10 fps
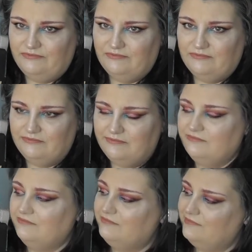
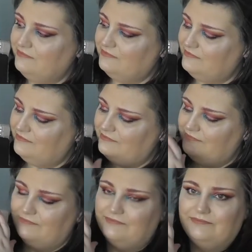
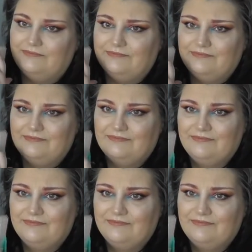(silence)